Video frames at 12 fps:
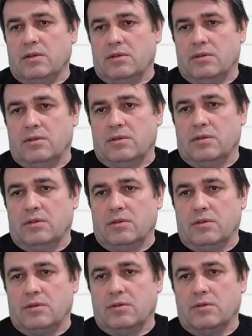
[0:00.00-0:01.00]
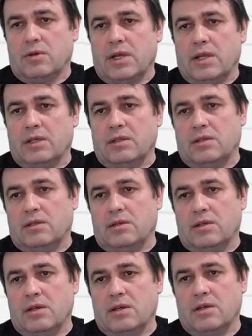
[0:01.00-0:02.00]
uh, to run it
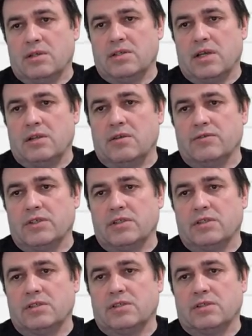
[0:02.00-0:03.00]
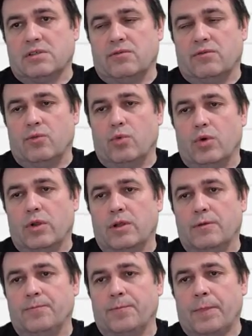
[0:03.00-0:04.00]
inside of this
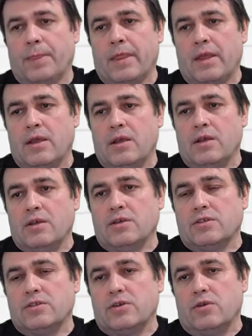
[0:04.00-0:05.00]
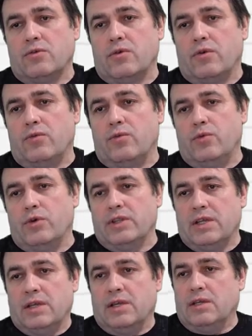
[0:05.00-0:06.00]
wall. So
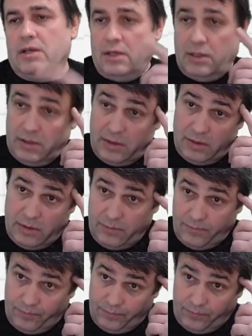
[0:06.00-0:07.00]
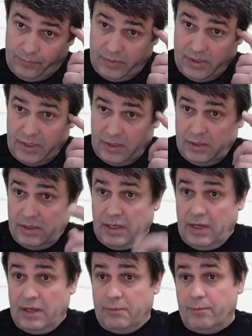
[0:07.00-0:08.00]
what I did,
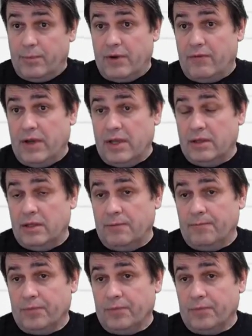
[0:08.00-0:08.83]
I provide